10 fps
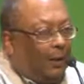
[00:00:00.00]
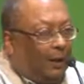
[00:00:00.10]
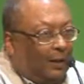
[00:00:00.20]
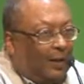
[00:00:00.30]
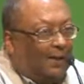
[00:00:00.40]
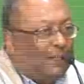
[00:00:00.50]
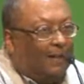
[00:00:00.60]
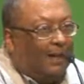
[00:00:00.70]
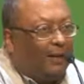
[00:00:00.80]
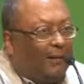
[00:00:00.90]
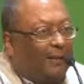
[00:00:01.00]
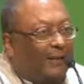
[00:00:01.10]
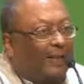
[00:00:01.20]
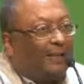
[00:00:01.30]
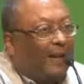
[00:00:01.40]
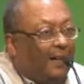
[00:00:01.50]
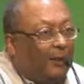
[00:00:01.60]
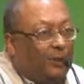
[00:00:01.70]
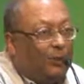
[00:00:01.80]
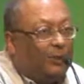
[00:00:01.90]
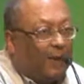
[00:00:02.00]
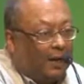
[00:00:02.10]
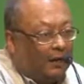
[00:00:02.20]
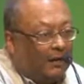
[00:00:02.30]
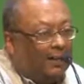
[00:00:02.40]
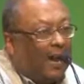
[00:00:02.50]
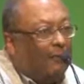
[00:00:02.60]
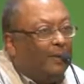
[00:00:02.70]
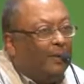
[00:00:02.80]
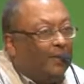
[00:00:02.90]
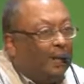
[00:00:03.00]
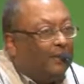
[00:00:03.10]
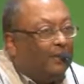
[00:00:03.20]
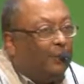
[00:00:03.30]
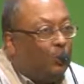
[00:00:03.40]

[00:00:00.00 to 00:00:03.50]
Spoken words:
A lead-acid battery which takes 8 hours to charge can be charged in